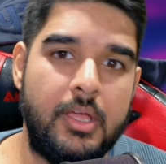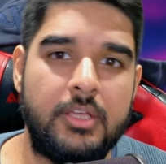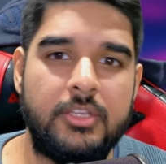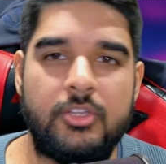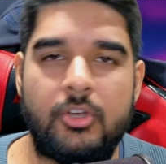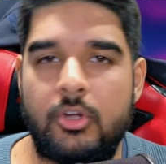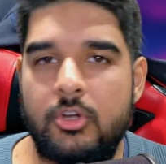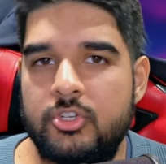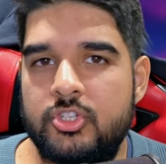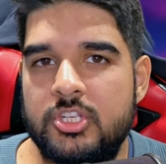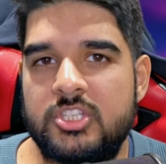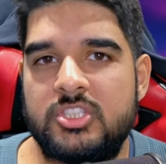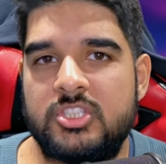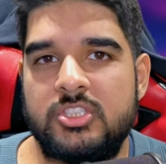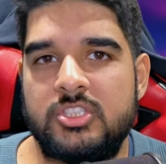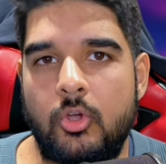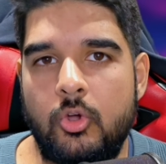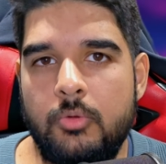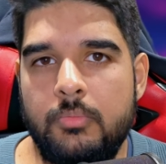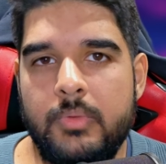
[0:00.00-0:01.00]
There are just
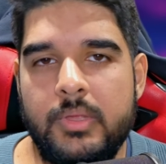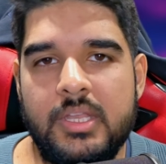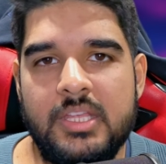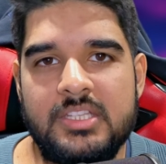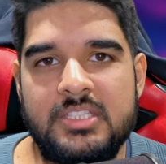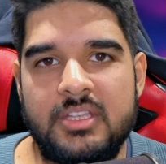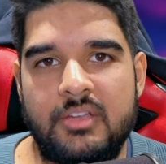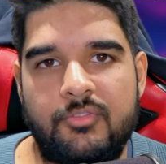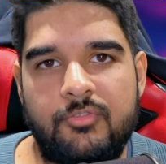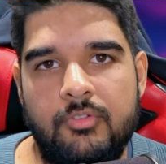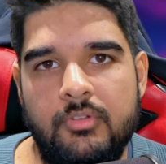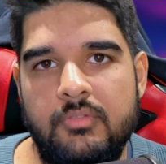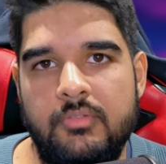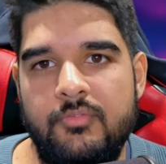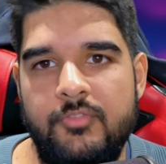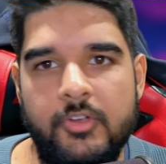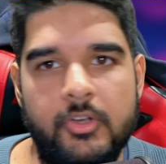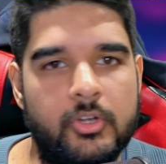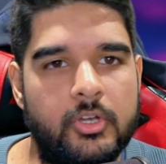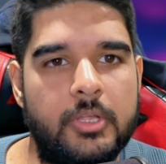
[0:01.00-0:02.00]
so many different
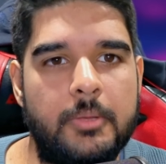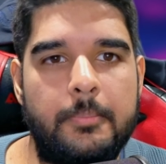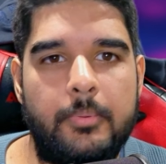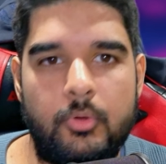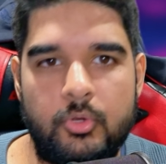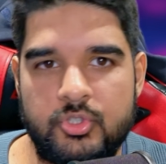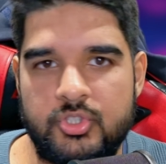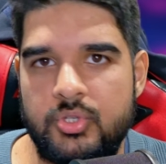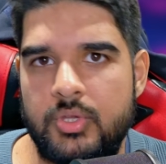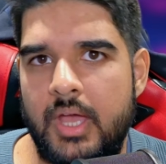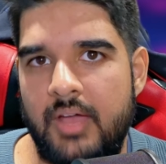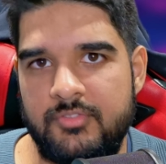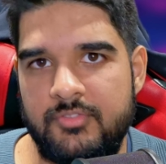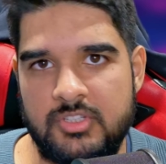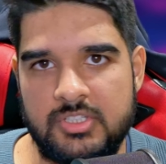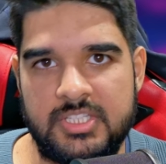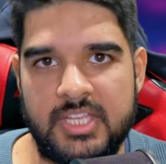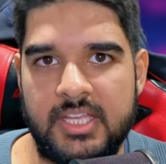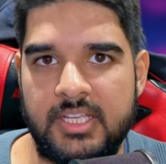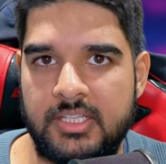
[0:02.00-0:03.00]
variables you have
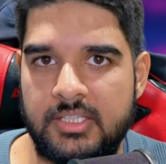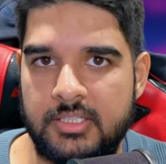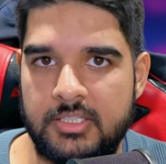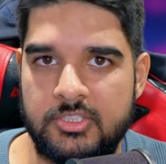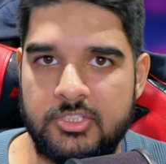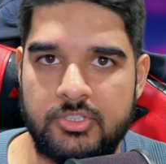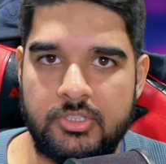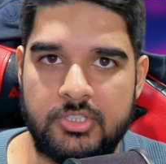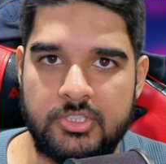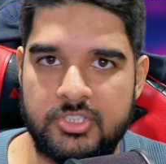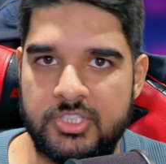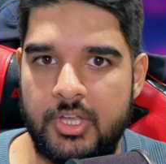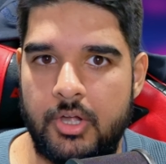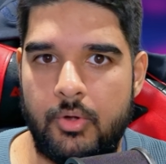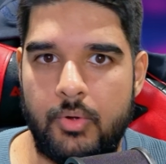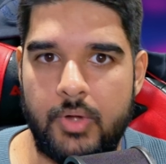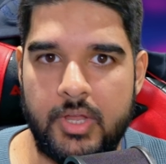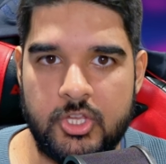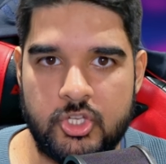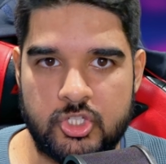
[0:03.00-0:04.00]
to take into
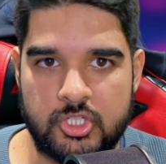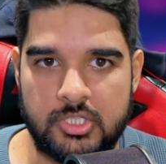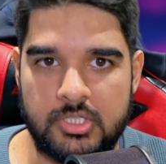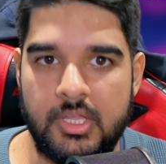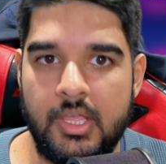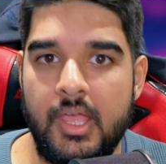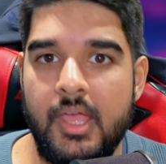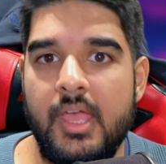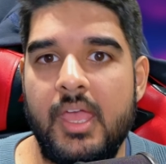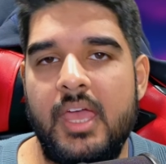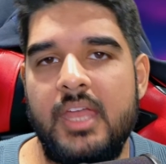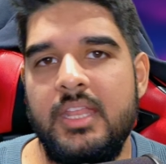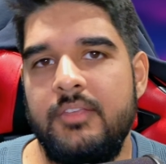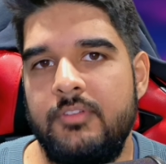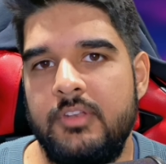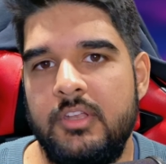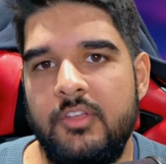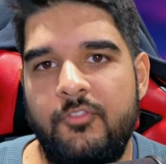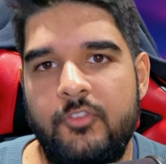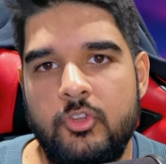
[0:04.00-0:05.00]
consideration, and
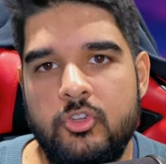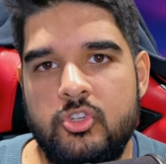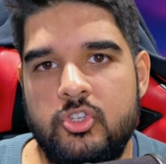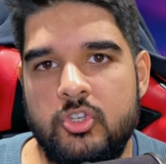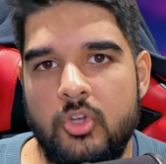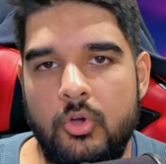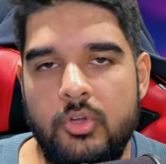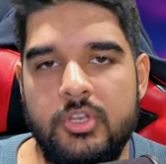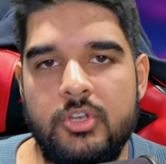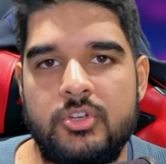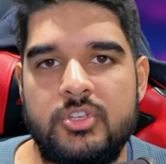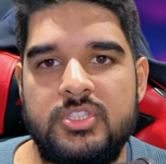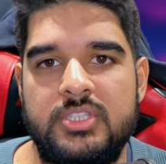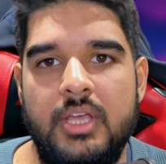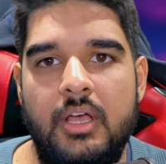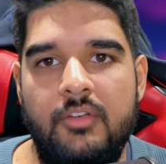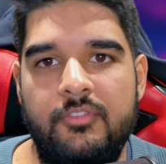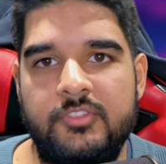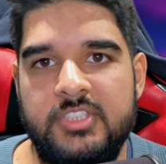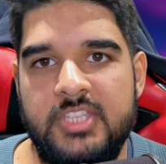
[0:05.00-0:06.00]
even if you showed
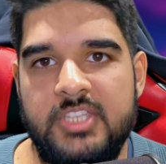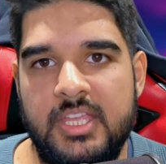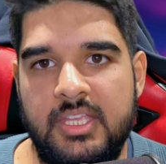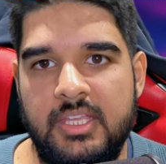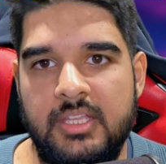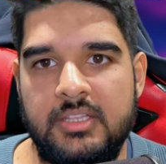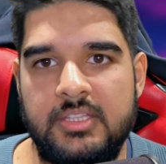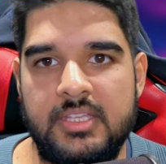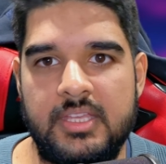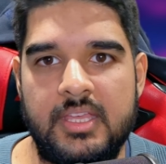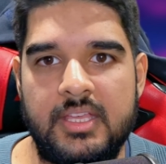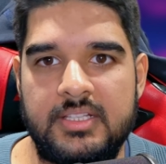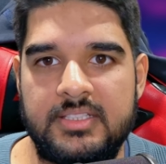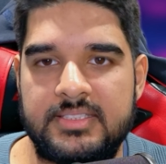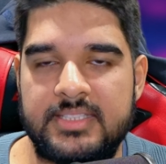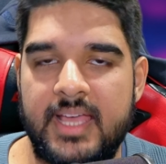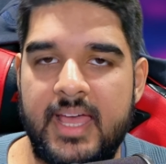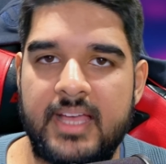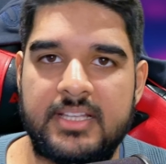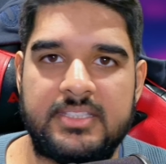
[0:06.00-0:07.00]
yourself taking the
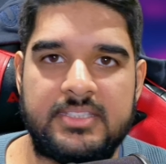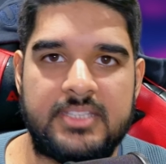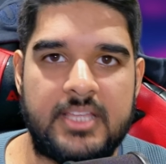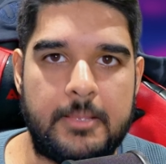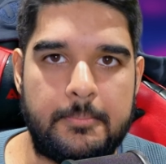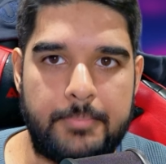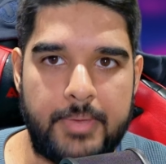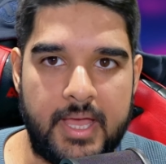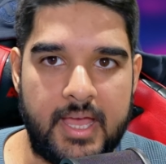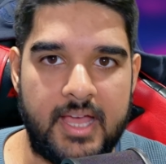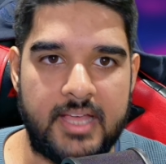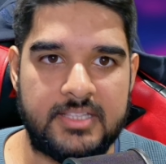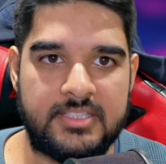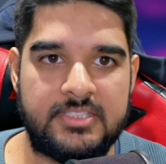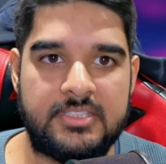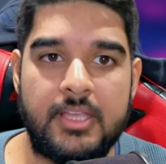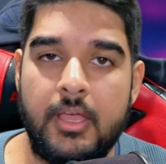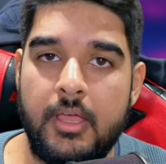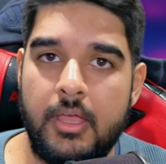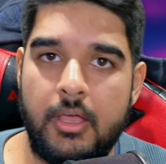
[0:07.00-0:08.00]
exact same
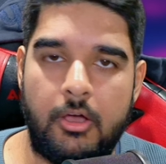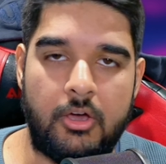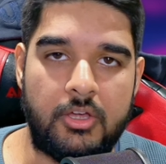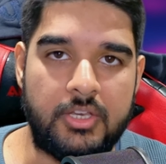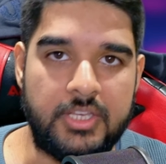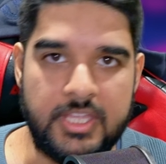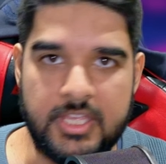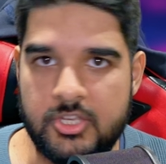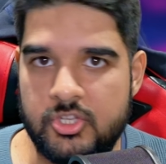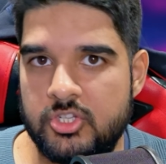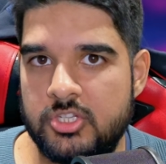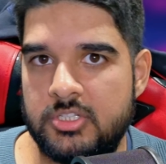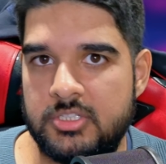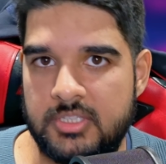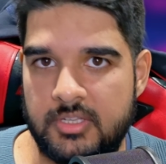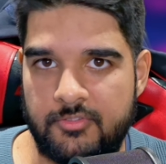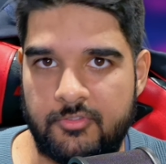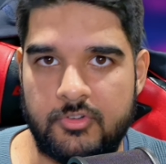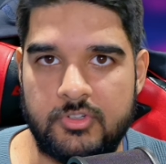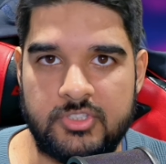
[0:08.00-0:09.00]
paths on each
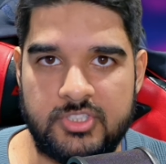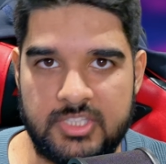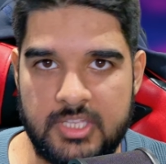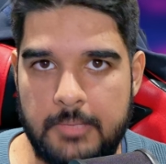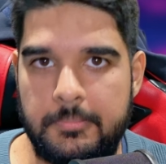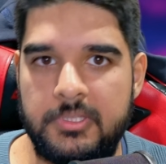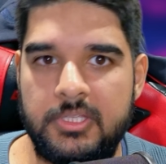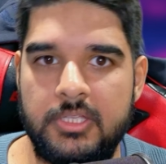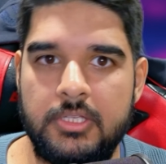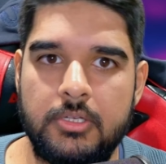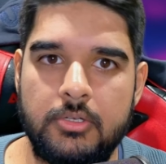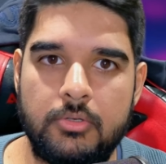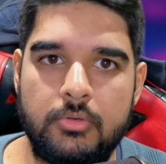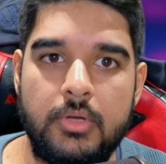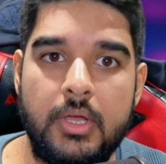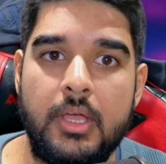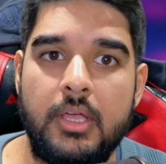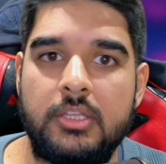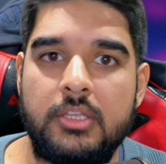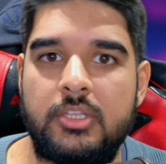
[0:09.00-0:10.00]
different C P U,
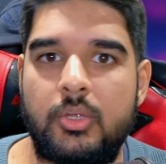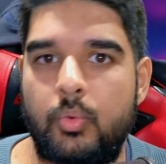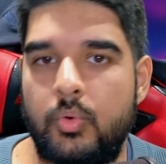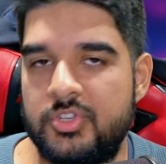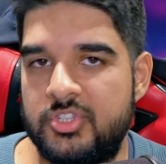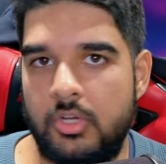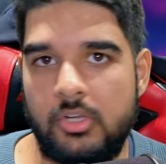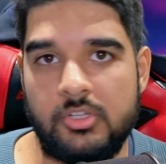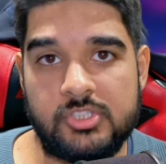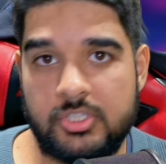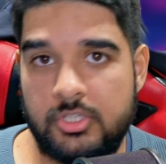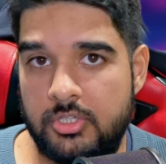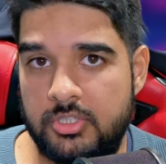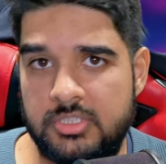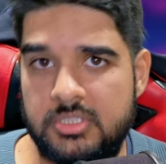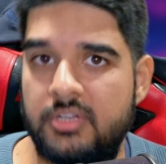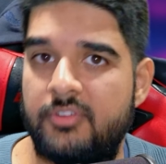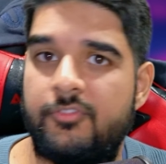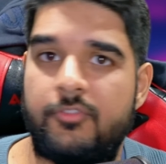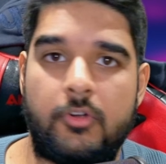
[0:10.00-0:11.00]
the results
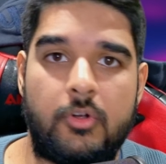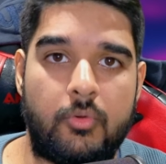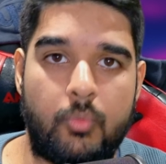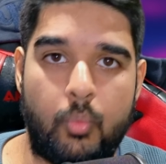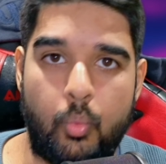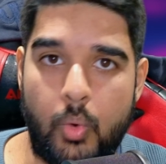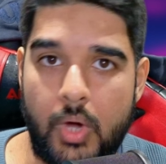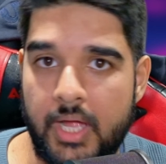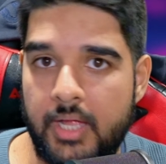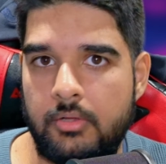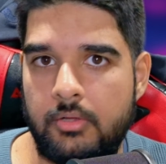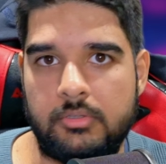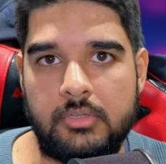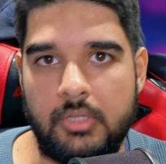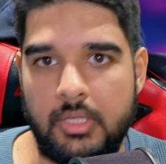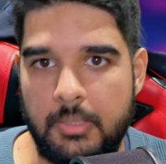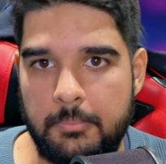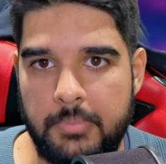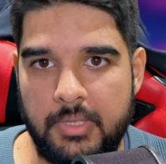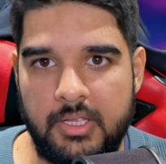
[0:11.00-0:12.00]
could differ
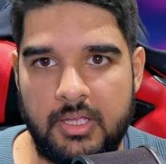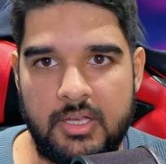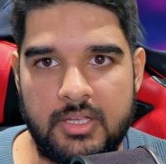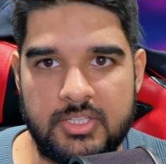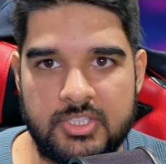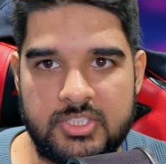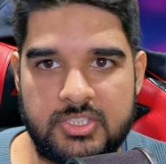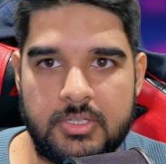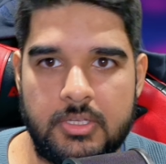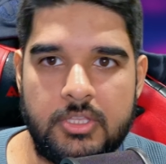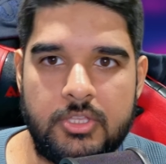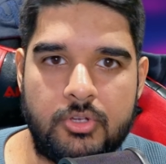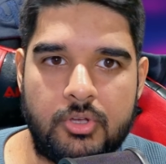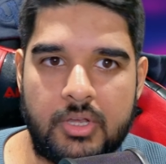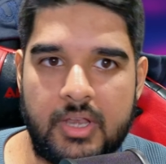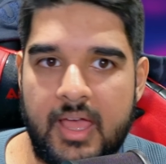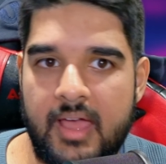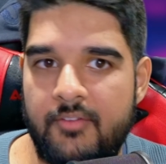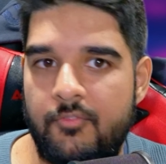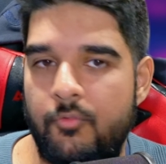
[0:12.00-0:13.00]
wildly because you
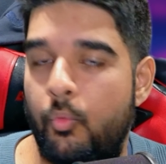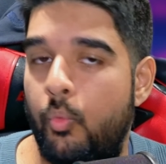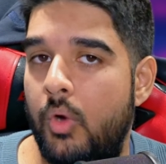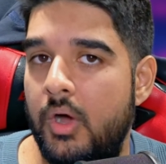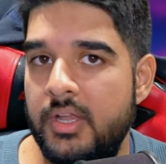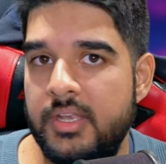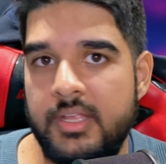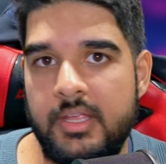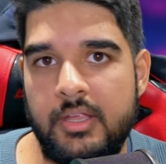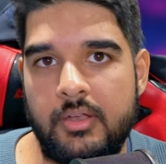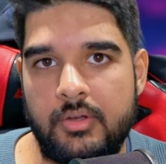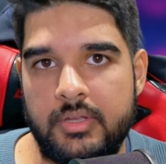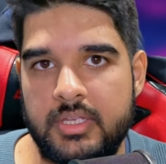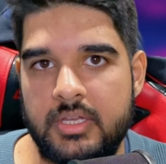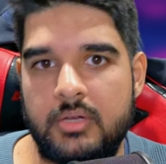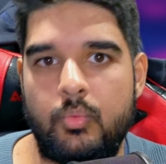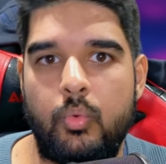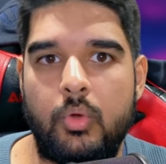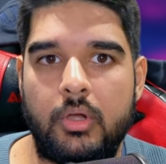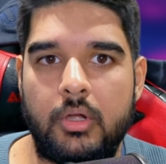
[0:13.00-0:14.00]
could have one
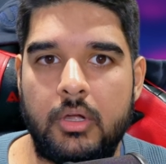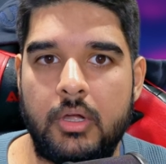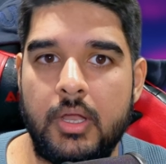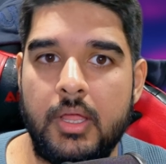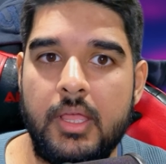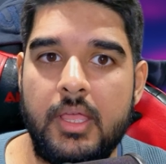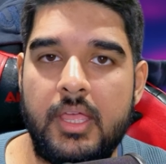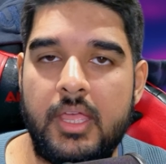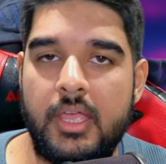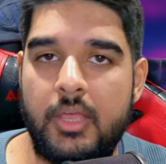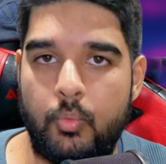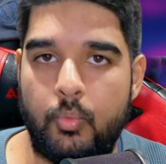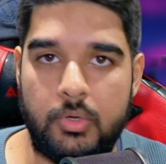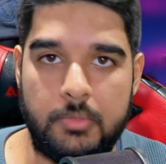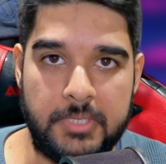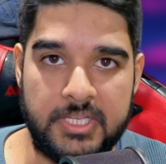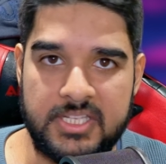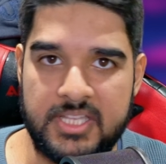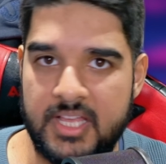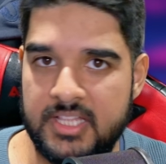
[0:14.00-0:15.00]
area where it would
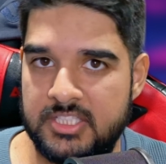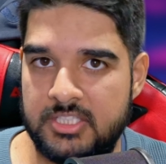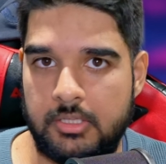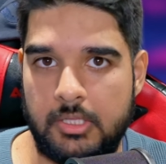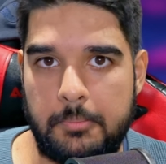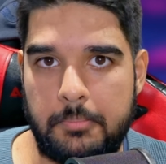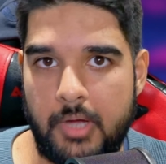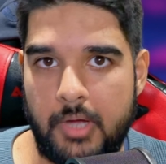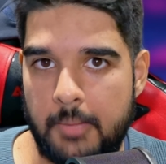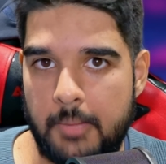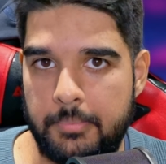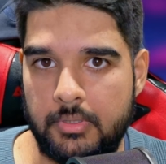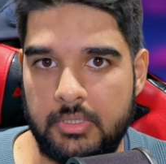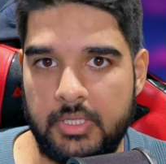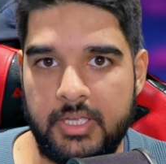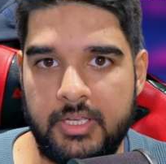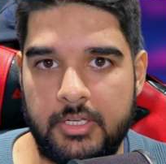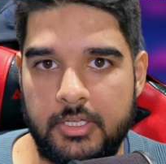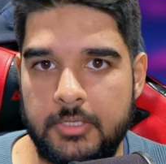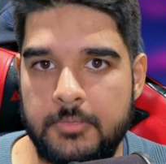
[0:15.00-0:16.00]
be densely
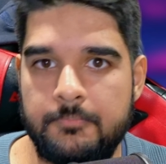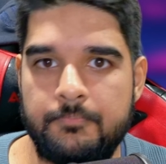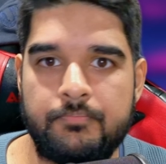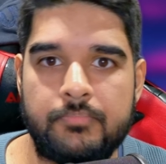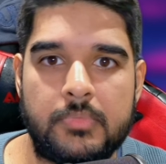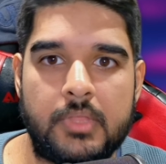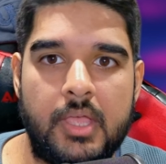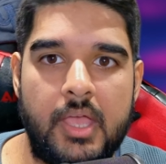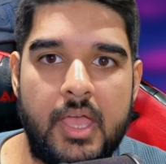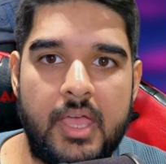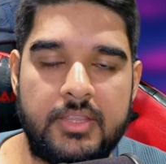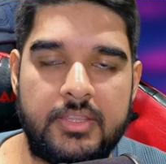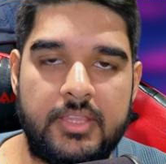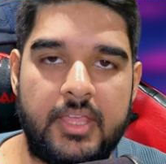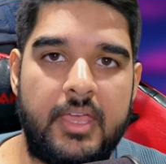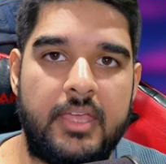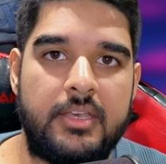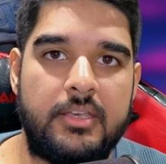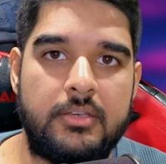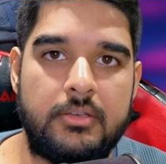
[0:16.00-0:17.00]
populated, and
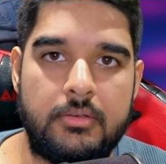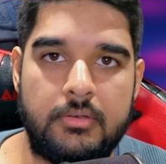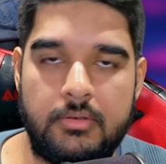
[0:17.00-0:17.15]
then